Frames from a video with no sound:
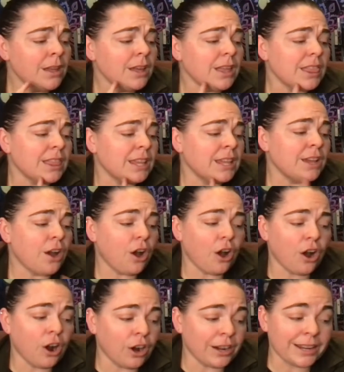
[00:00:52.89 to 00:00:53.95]
The
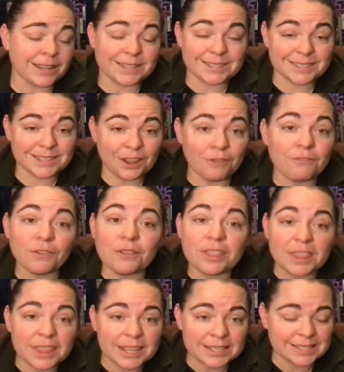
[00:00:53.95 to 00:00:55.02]
artist for
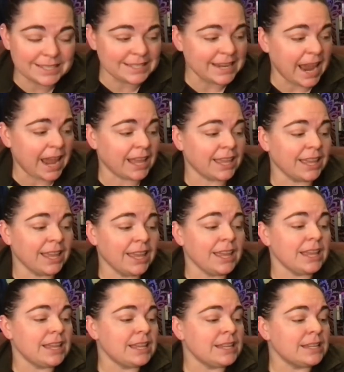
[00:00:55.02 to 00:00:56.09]
this deck
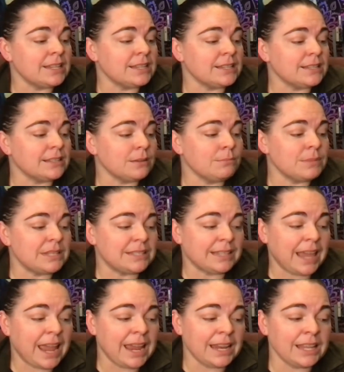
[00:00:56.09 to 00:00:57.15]
is Ms.
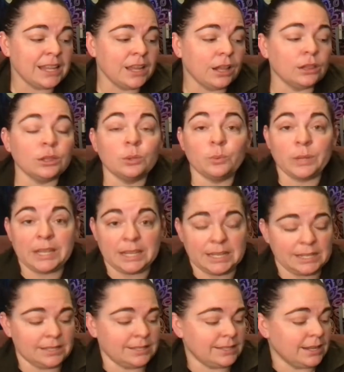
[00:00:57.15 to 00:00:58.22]

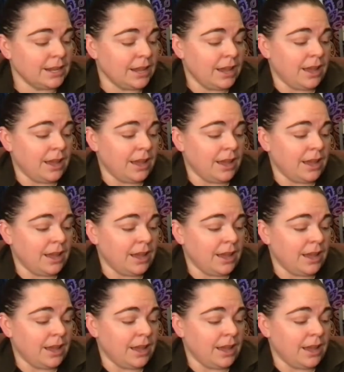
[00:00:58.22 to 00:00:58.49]
Katie-Louise.